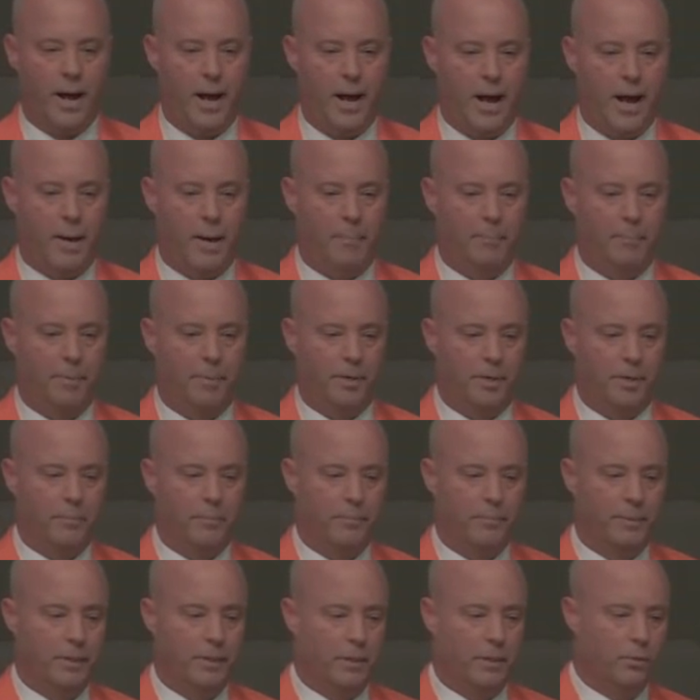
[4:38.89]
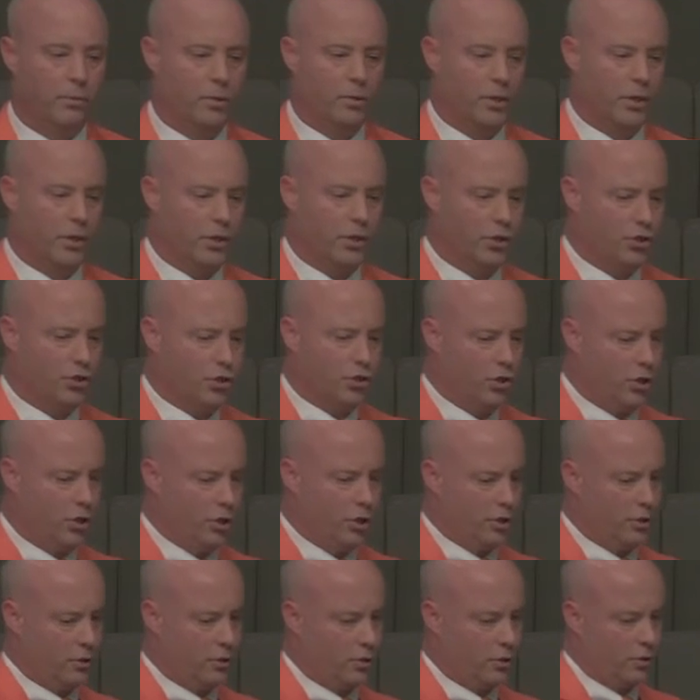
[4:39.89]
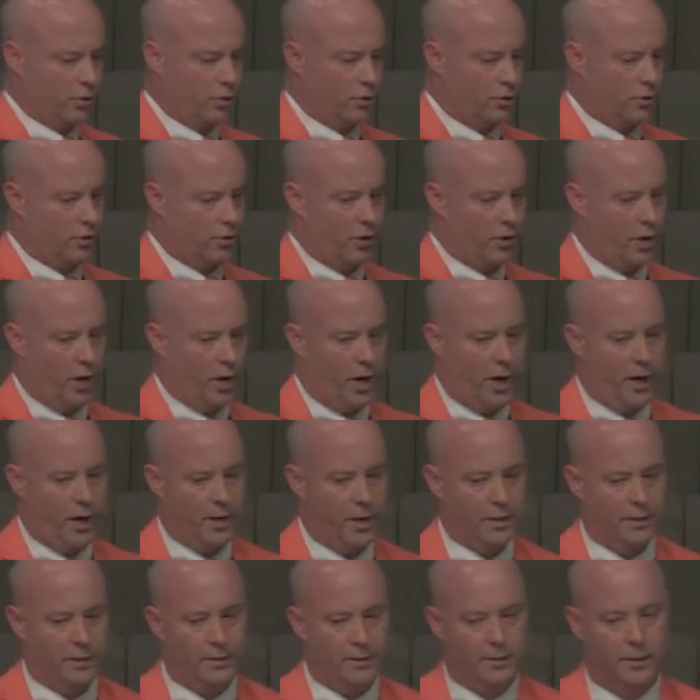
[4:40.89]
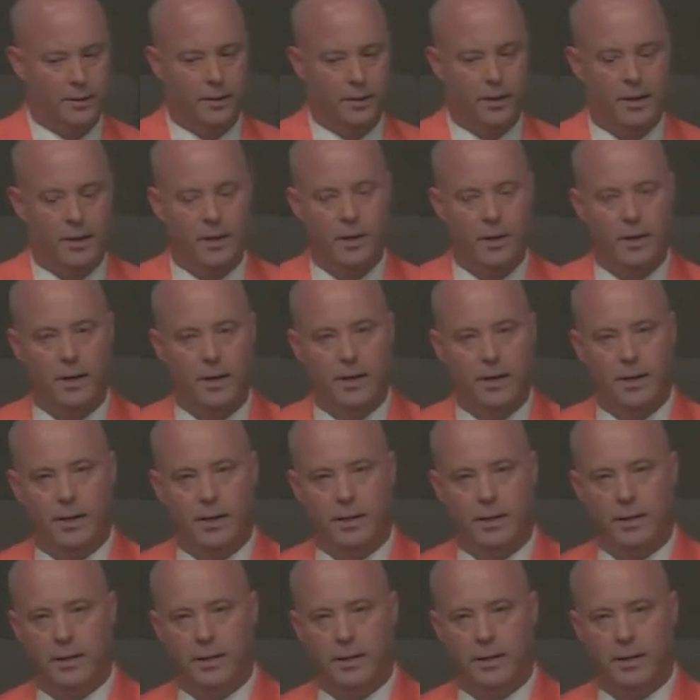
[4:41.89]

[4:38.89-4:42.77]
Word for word: And they go on to the Exodus to inherit the promised